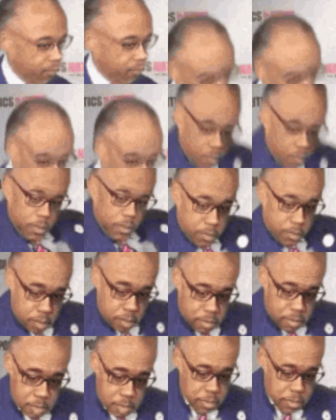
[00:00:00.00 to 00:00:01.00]
confetti,
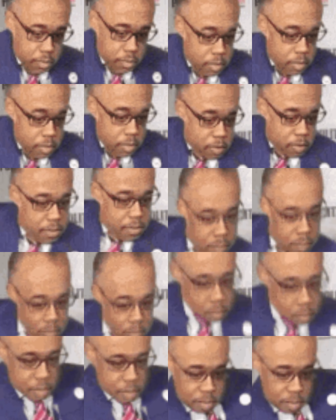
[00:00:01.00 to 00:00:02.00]

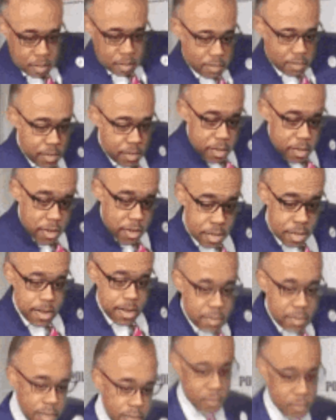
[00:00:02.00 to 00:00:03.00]
no
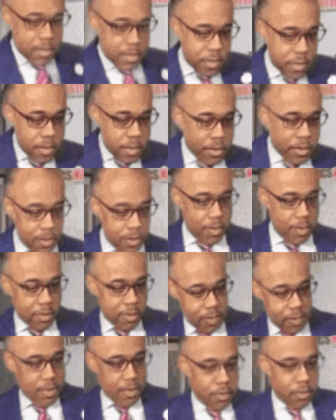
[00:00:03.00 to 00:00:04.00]
stripper, no big booty strippers